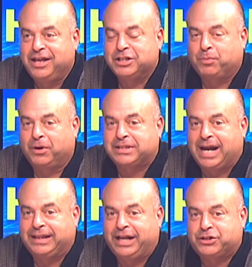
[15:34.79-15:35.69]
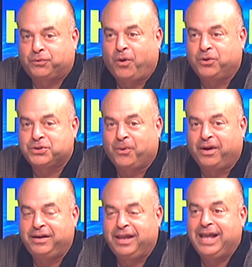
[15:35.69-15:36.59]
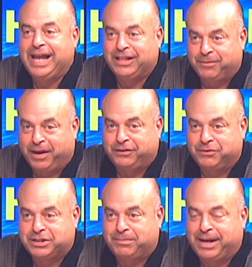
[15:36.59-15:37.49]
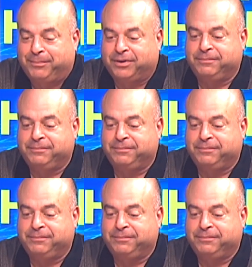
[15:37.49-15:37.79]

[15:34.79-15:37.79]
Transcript: Sports Highlights rolls on in the month of September.